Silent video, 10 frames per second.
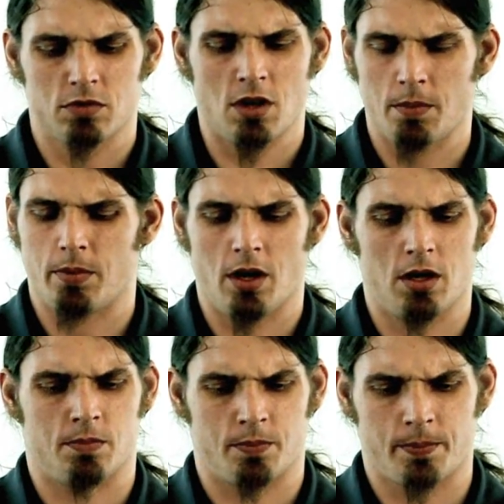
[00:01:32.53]
Not
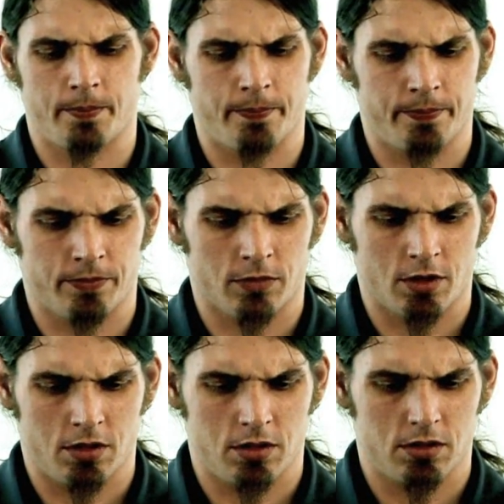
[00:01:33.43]
bad.
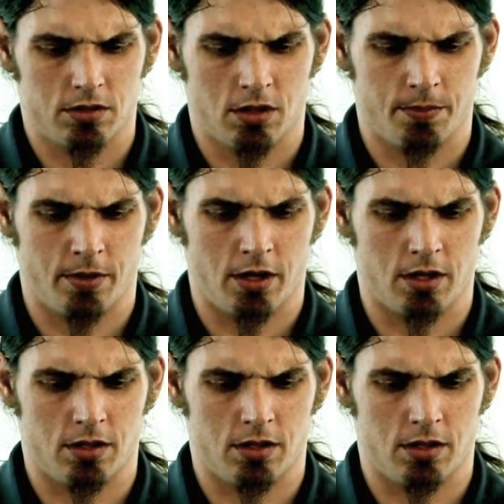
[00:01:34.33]
Not bad.